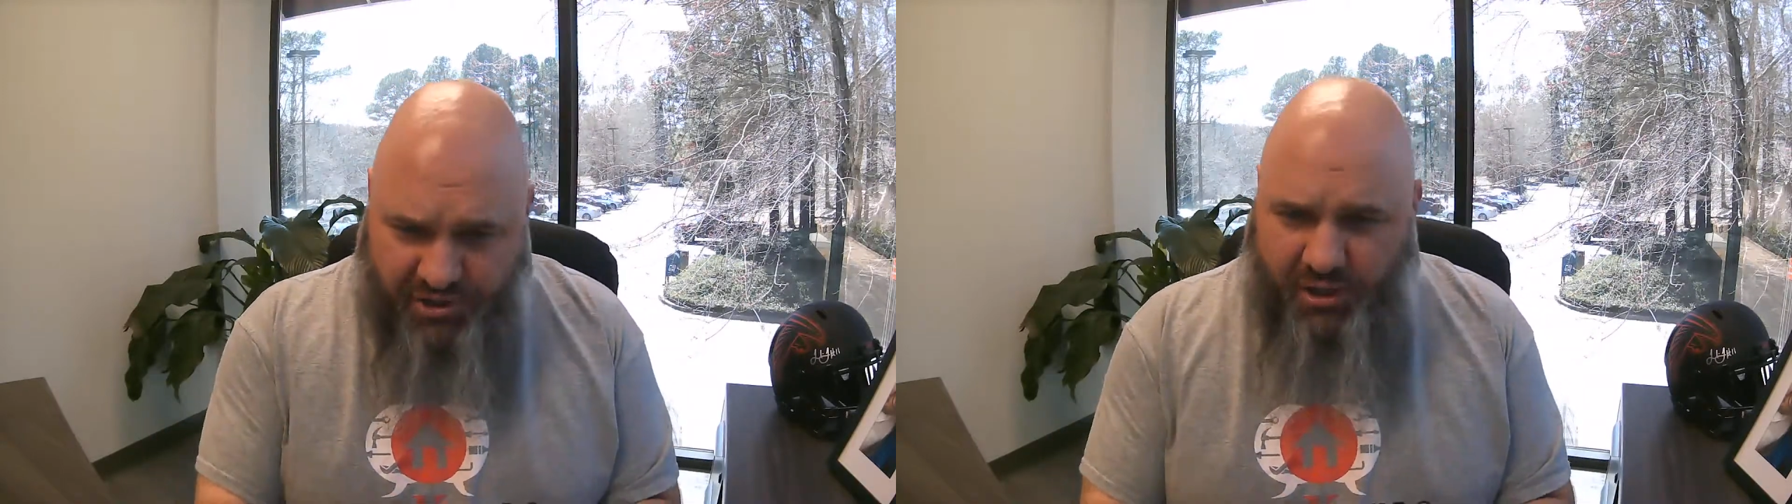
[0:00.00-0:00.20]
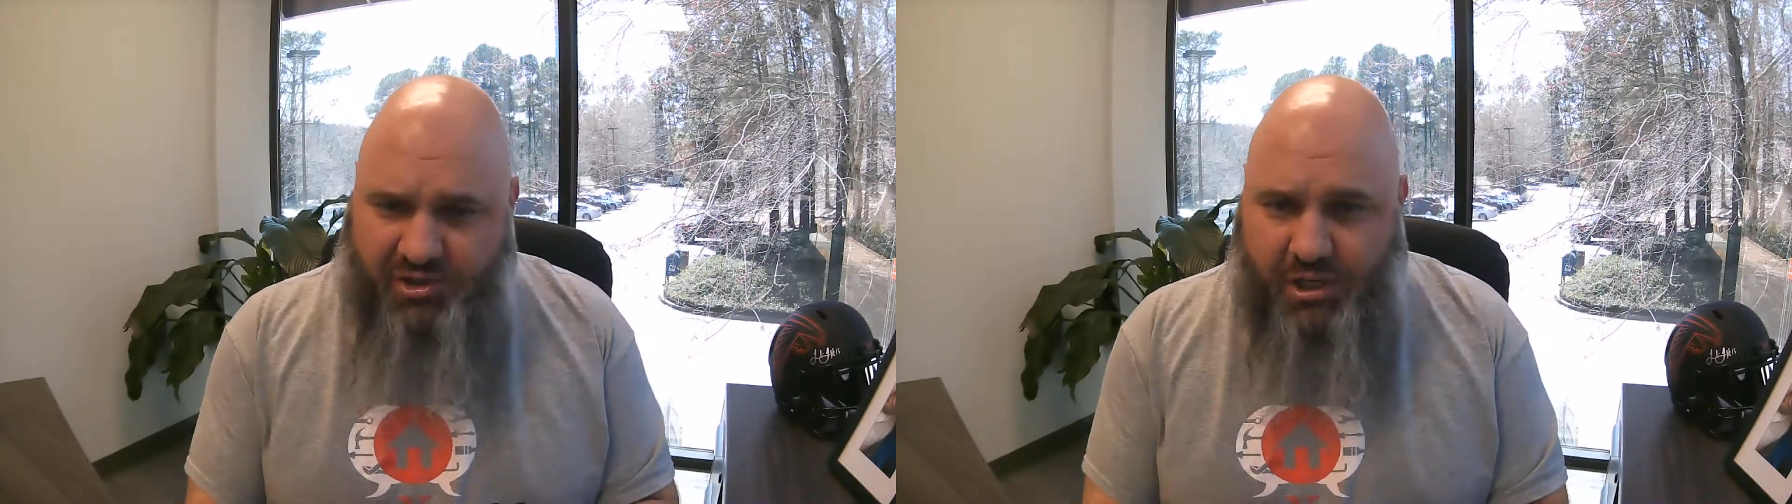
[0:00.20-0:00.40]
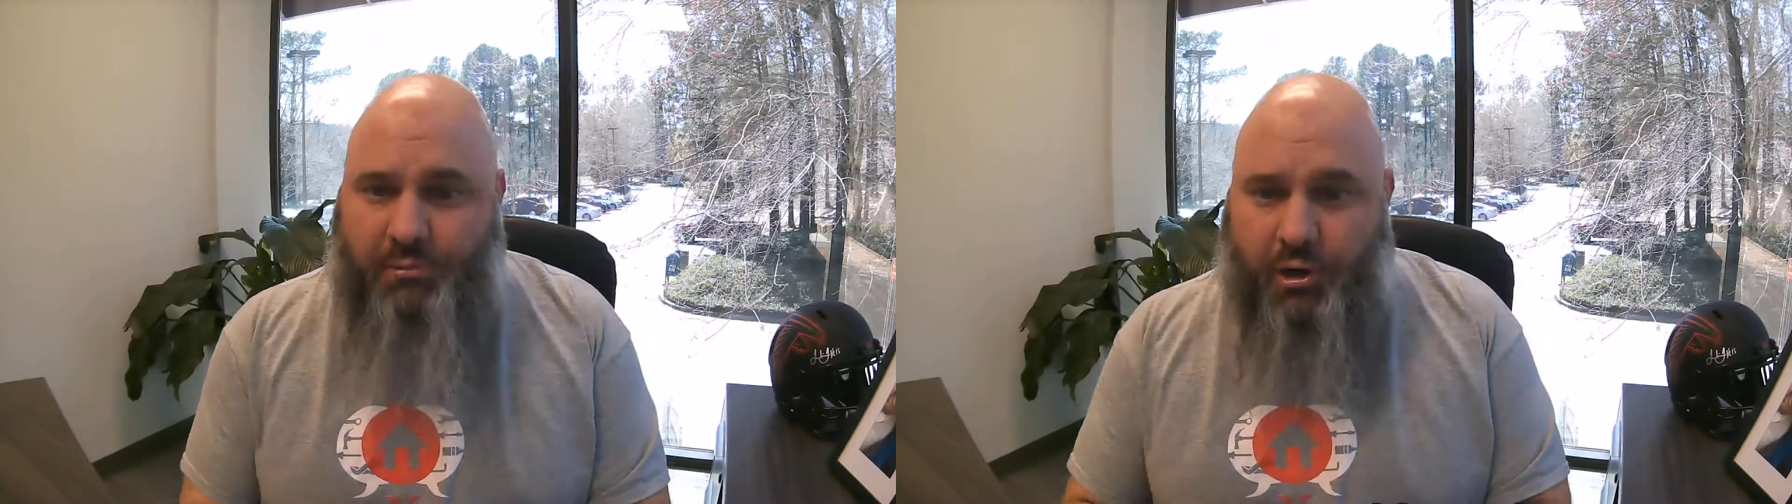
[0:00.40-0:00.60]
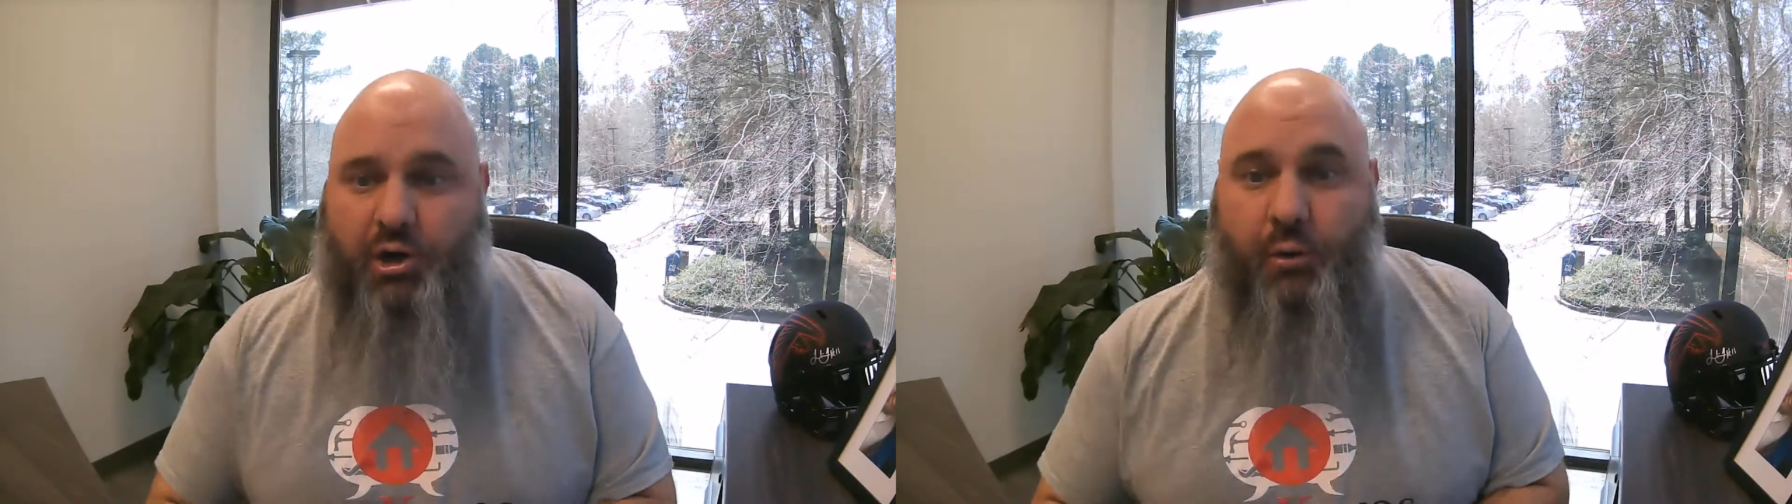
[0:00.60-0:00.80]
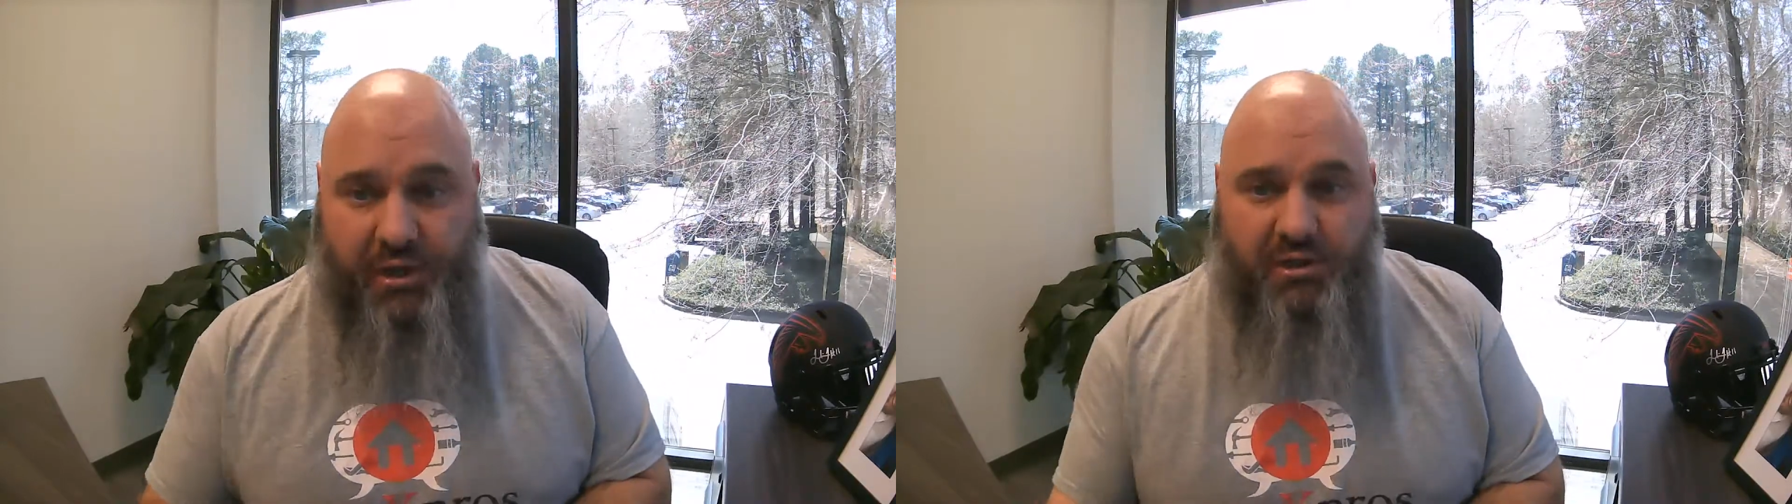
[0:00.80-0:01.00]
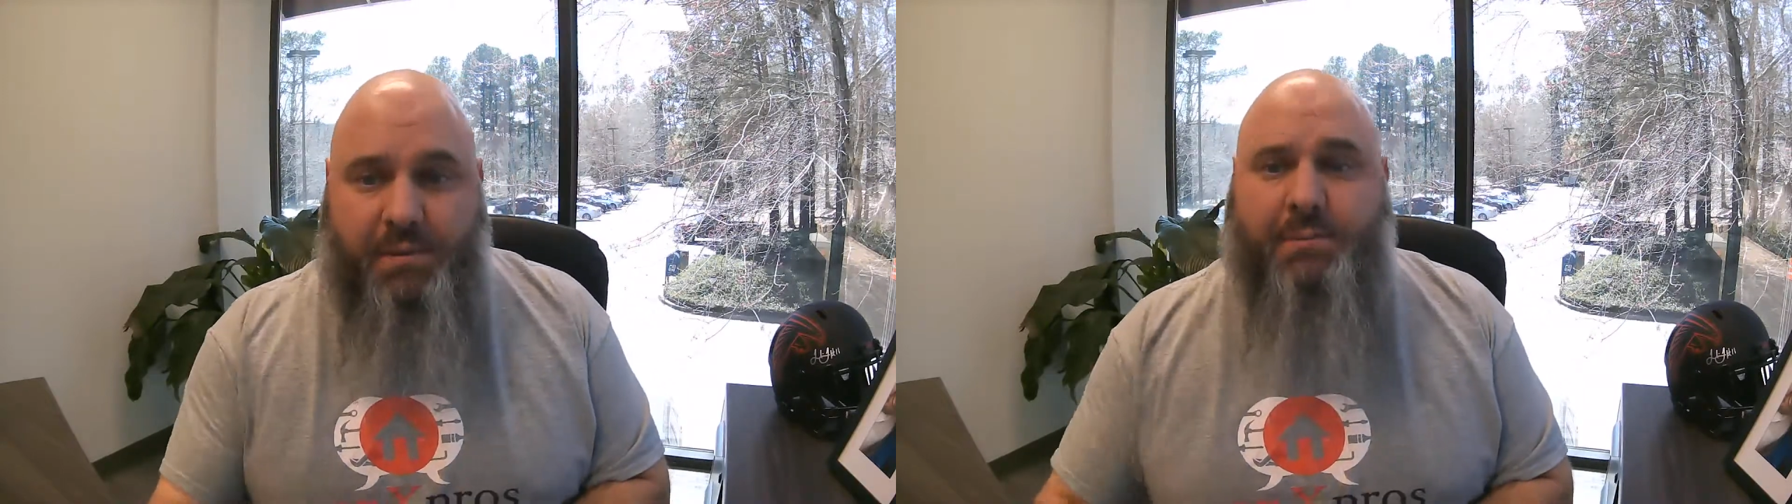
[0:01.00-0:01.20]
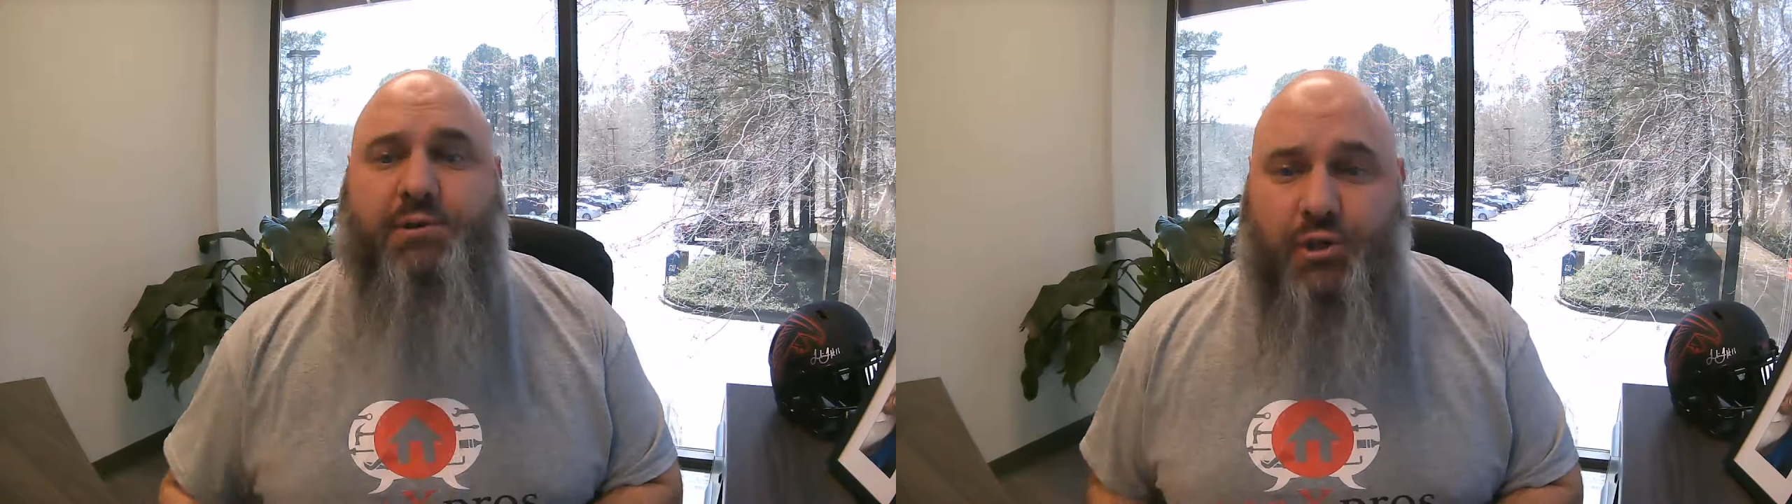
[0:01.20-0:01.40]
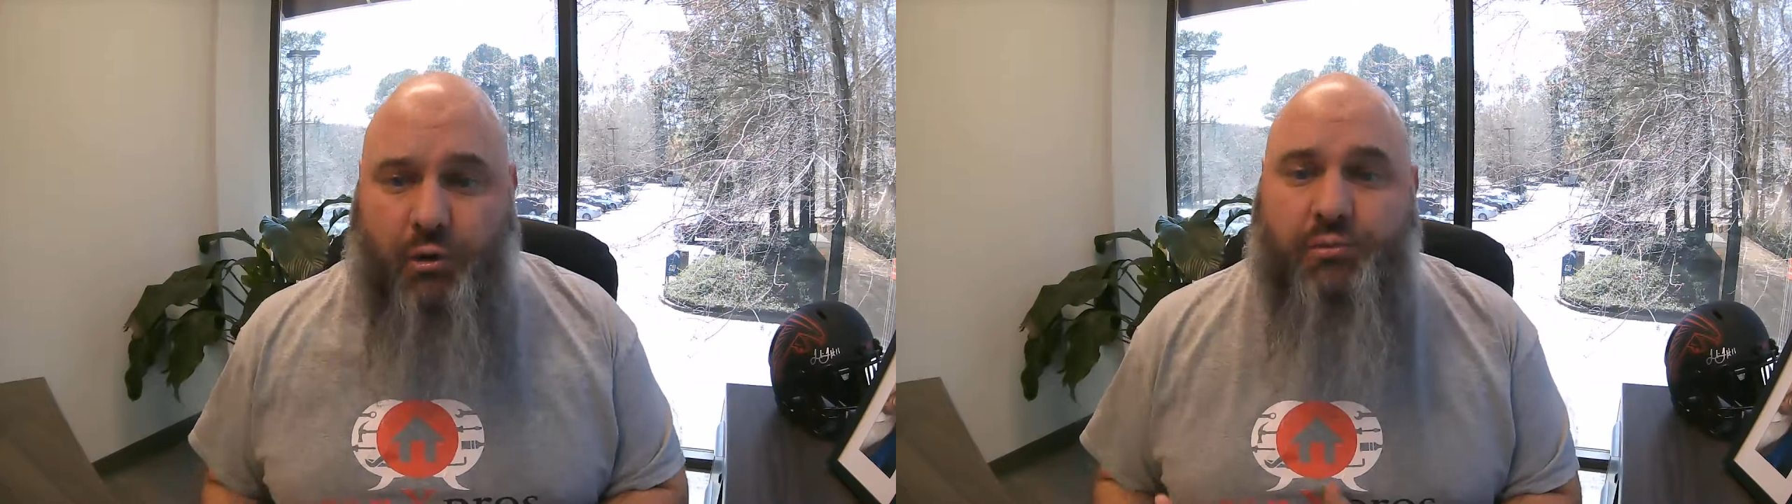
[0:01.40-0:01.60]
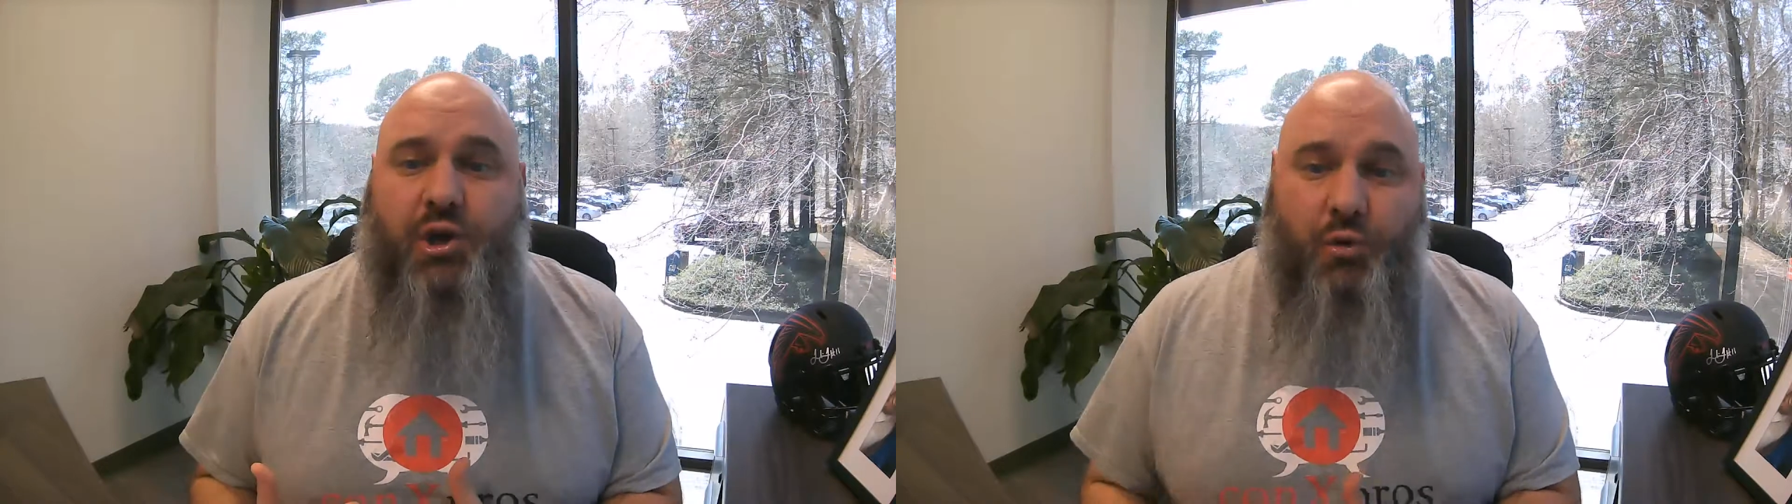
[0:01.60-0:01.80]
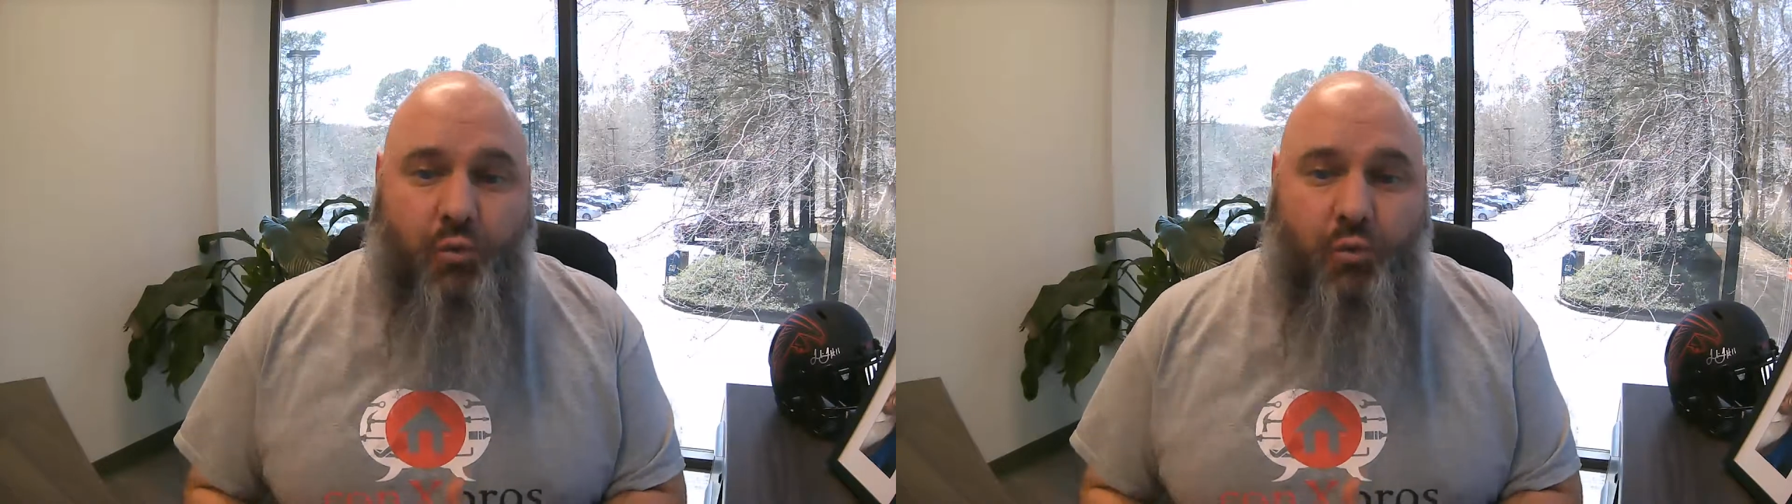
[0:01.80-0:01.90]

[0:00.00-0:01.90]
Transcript: sales team that are going into people's homes